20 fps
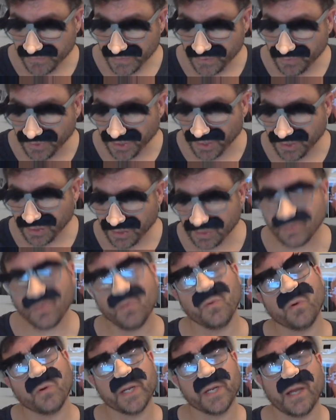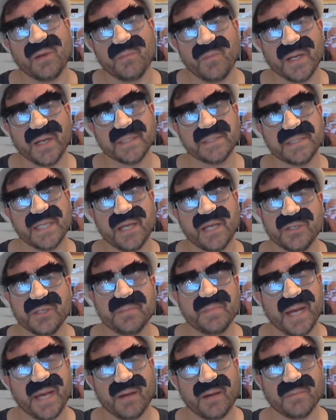There's a story I want to tell you
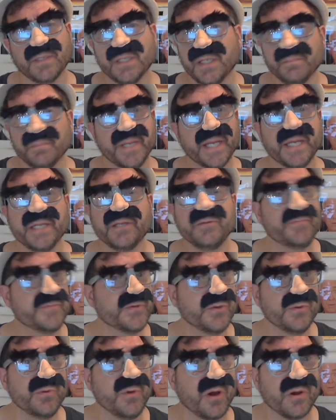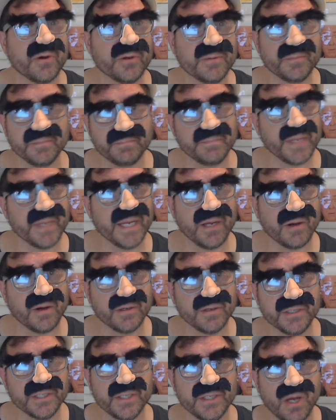about. Many of you may
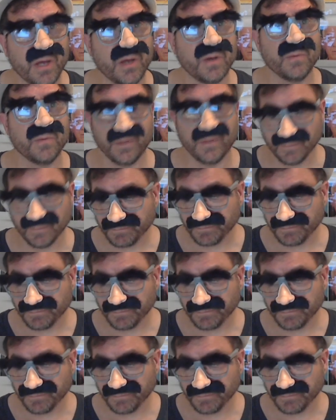already know.